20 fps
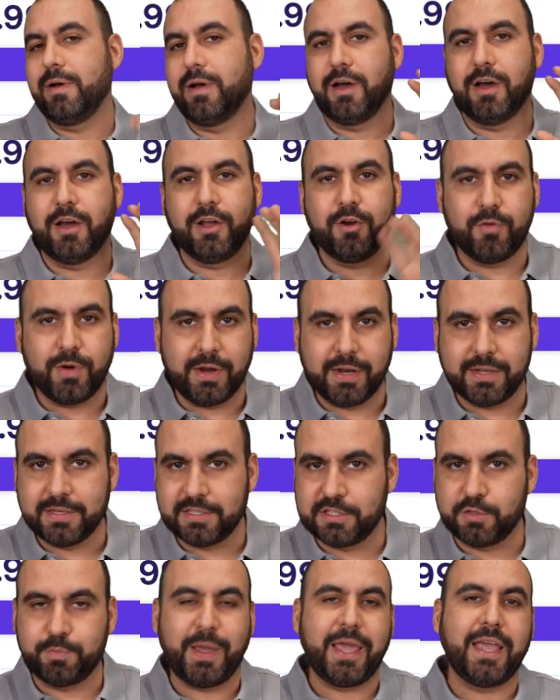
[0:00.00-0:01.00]
one hundred
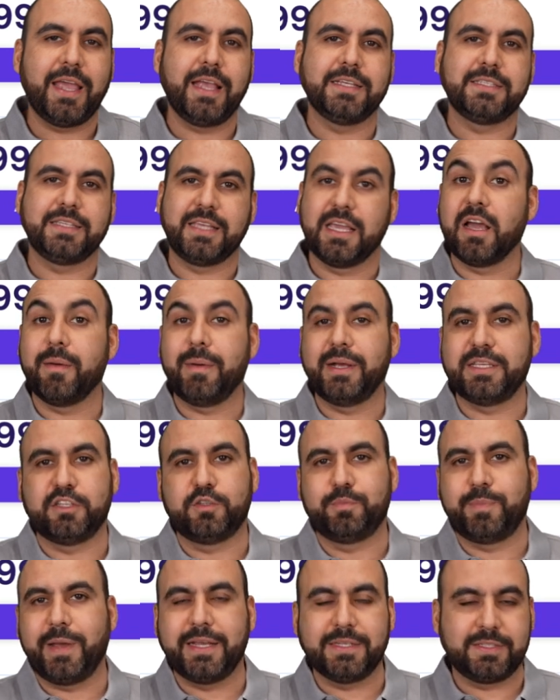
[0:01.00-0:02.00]
space, gigabytes of
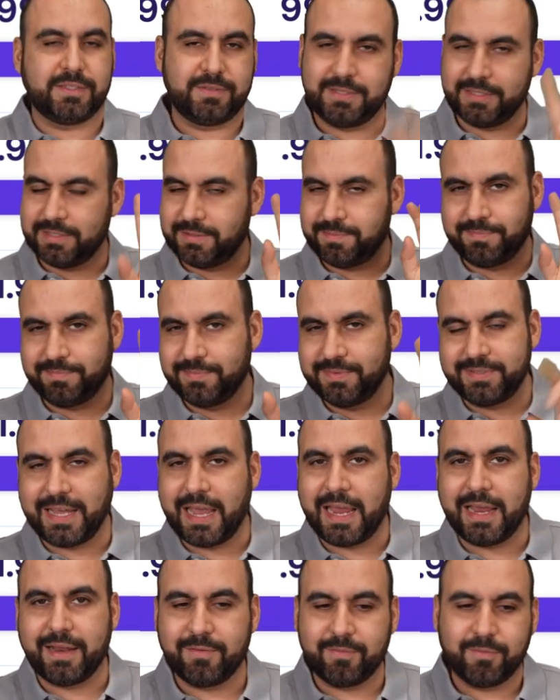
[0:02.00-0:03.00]
space, just
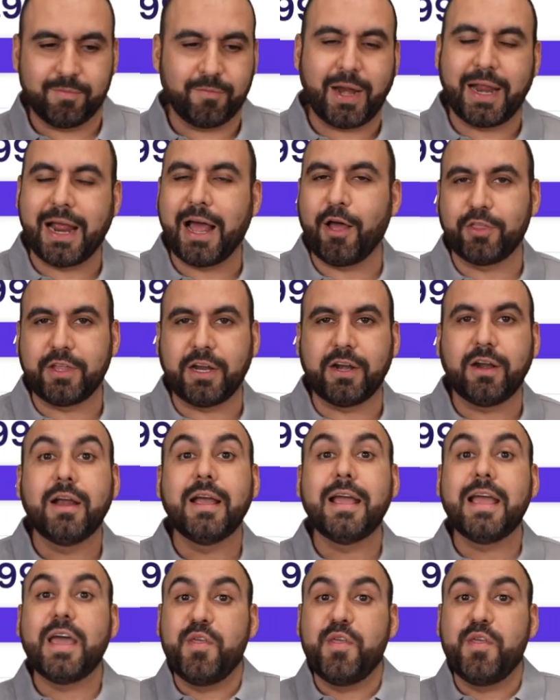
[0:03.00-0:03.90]
saying right out there,